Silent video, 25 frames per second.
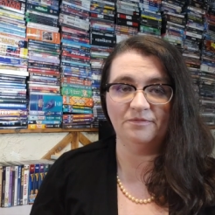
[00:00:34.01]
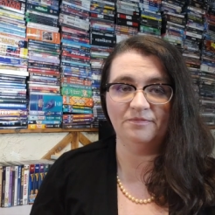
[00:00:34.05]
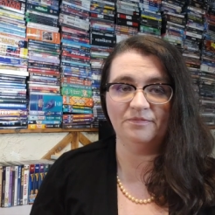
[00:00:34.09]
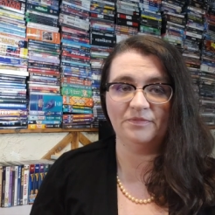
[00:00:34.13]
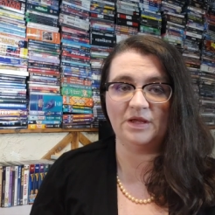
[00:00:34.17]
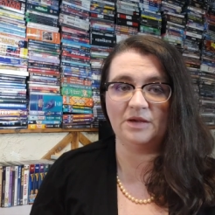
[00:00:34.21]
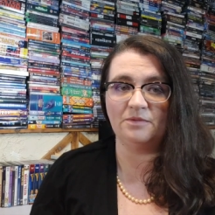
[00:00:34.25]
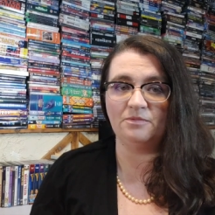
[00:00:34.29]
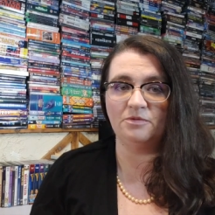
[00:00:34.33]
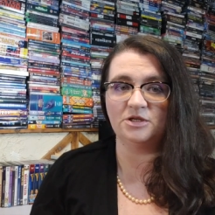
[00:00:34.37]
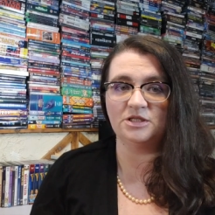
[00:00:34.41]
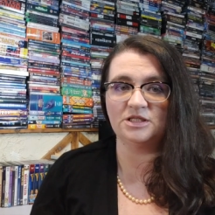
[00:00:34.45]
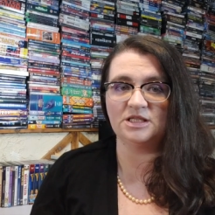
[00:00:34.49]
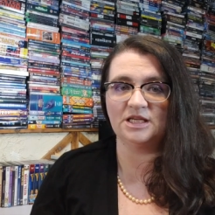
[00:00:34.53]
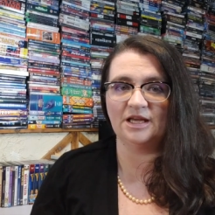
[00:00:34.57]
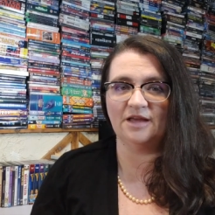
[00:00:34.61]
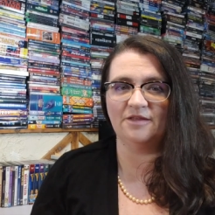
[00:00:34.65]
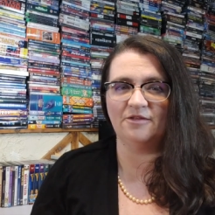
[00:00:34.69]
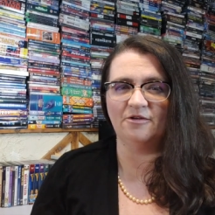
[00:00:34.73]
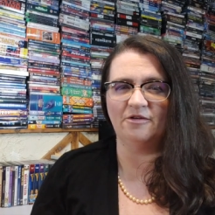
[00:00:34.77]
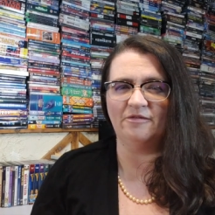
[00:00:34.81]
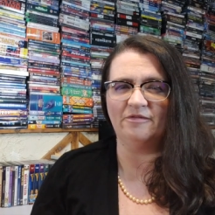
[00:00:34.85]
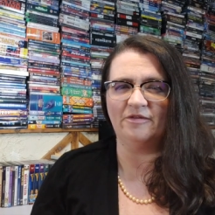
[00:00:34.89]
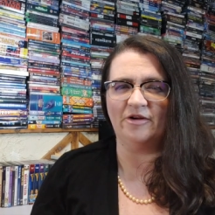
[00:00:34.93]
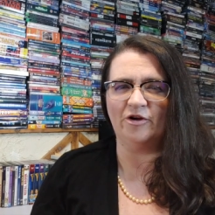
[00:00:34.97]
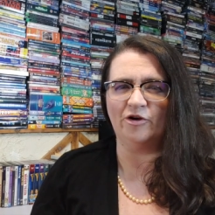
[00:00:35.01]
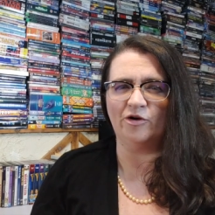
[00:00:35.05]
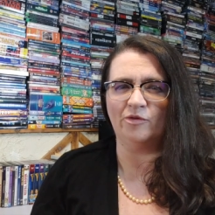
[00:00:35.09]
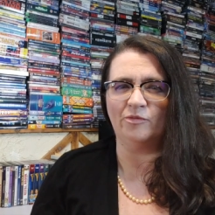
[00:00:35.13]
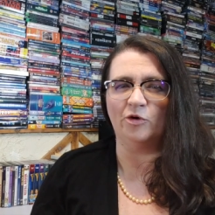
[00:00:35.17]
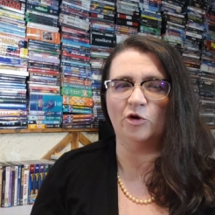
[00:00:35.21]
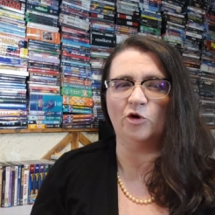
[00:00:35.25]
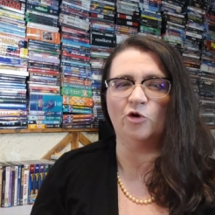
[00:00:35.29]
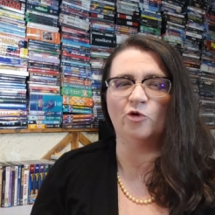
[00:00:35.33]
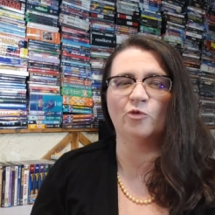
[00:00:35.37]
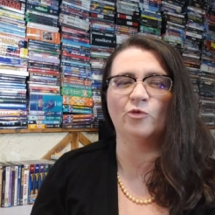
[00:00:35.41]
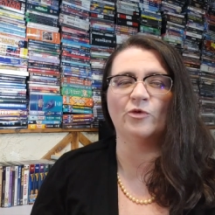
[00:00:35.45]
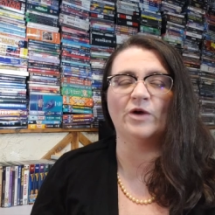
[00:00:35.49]
they'd put together a
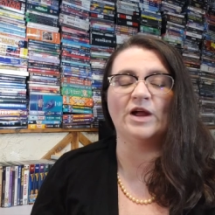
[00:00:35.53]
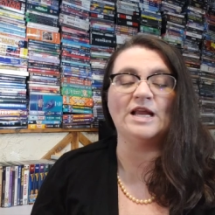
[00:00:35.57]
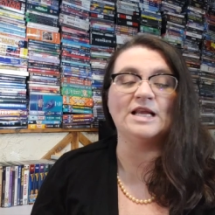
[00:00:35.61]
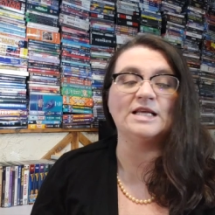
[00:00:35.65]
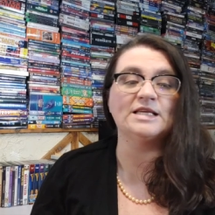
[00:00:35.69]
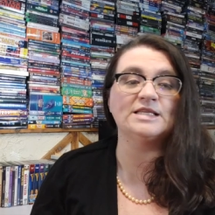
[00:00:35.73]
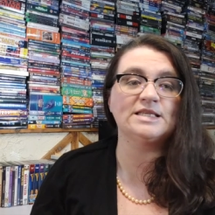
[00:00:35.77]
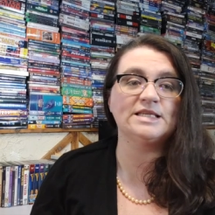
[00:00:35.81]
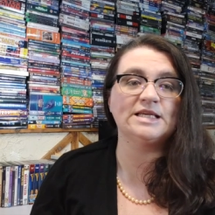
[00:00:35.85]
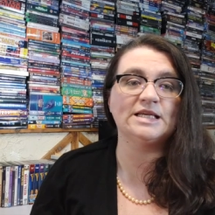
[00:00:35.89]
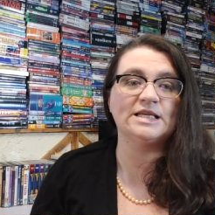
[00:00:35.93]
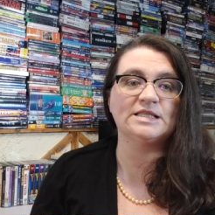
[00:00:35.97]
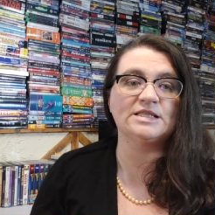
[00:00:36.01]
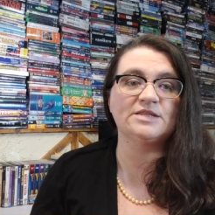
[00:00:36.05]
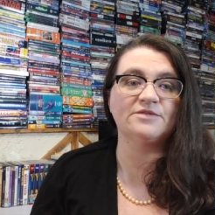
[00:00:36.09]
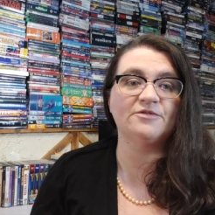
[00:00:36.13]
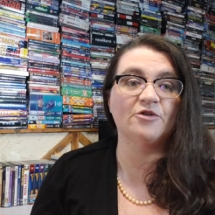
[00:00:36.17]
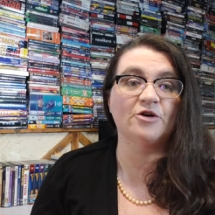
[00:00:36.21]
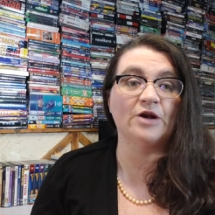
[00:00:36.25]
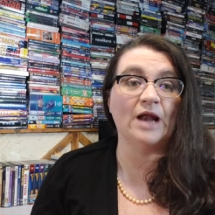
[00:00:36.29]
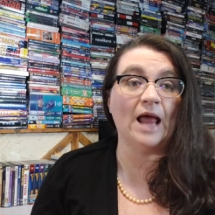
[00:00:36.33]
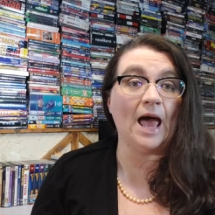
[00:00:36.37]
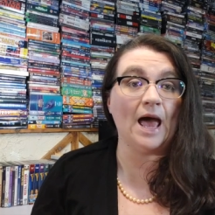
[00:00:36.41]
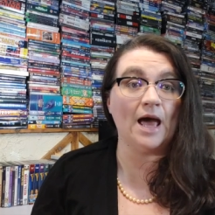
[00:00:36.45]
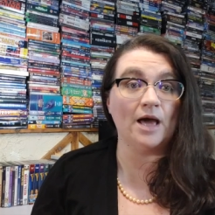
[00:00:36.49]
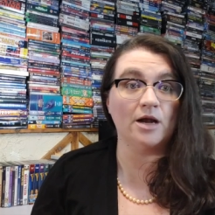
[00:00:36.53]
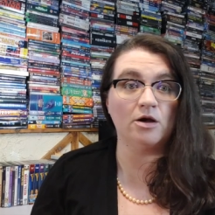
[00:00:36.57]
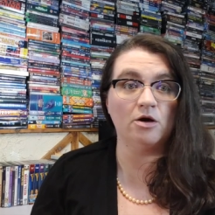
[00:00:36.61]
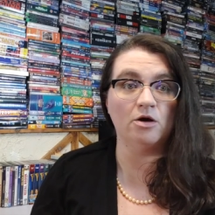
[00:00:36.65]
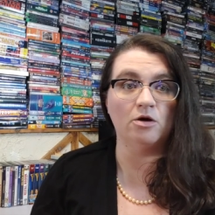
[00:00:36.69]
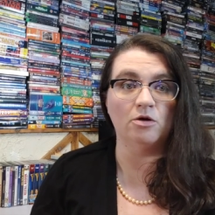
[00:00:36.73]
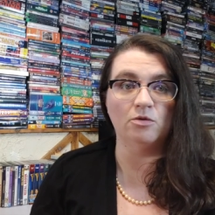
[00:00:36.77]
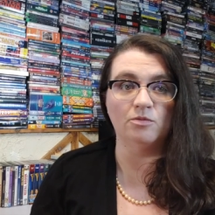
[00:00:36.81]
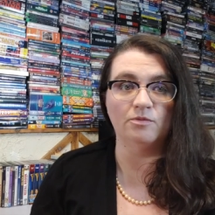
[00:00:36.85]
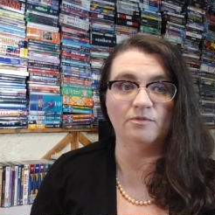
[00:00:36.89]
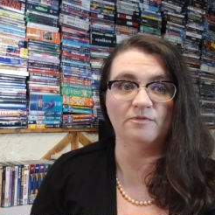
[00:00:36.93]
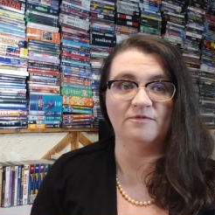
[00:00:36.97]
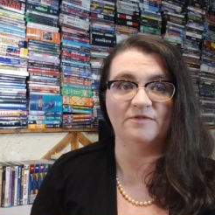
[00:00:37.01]
veritable greatest hits for an
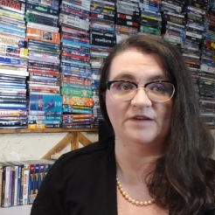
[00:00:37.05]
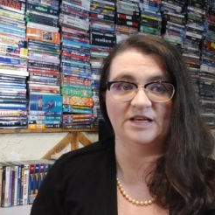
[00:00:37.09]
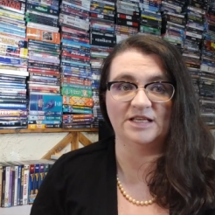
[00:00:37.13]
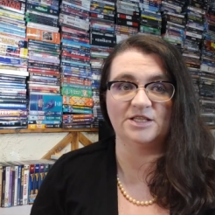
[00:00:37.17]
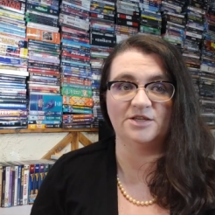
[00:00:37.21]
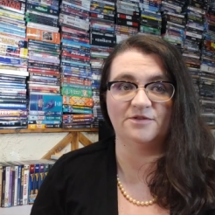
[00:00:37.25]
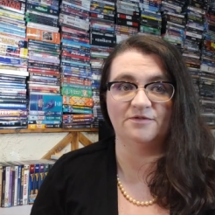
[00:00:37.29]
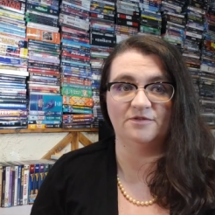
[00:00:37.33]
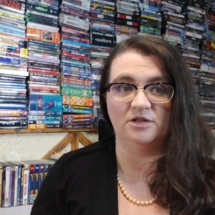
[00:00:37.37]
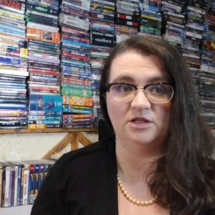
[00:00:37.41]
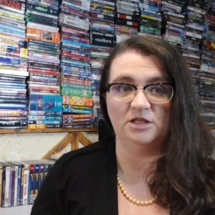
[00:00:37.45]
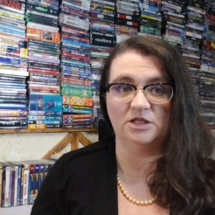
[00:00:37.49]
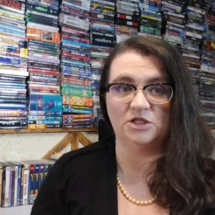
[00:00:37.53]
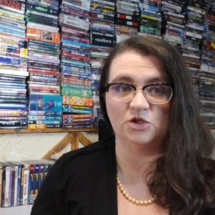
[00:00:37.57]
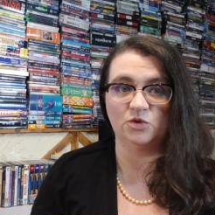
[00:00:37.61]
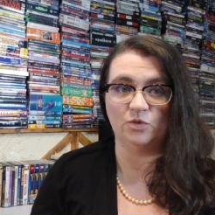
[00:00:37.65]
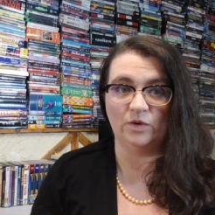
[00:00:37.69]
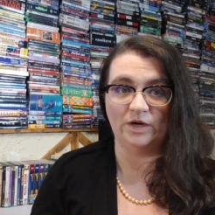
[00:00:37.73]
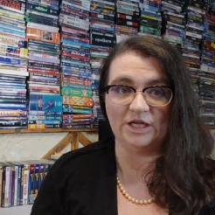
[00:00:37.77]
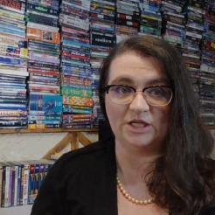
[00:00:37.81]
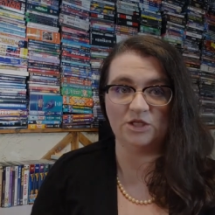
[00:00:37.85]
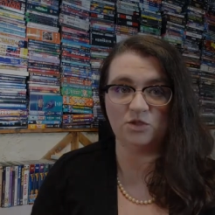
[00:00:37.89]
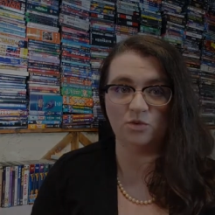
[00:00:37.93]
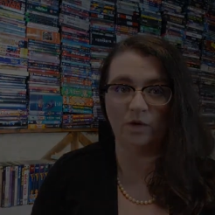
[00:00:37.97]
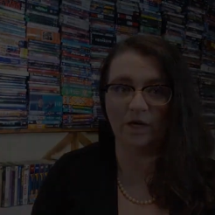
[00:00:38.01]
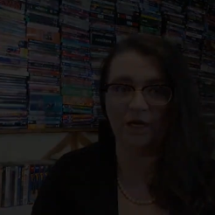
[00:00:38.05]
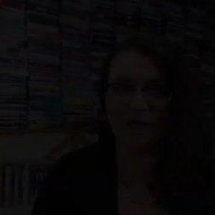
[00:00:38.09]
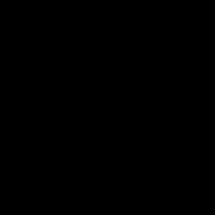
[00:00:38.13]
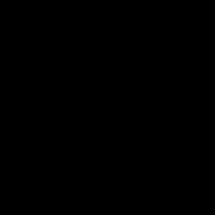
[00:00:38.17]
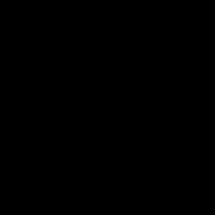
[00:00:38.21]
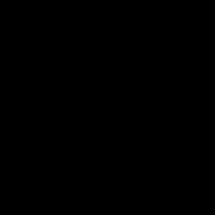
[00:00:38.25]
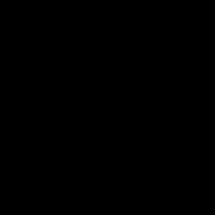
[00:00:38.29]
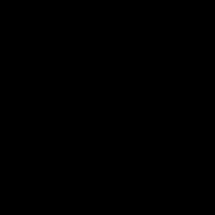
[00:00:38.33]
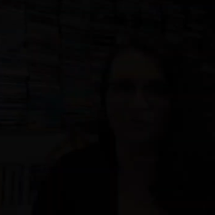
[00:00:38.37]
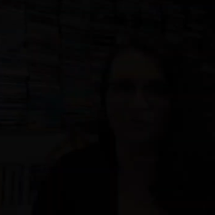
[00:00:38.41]
at-home festival in 2020.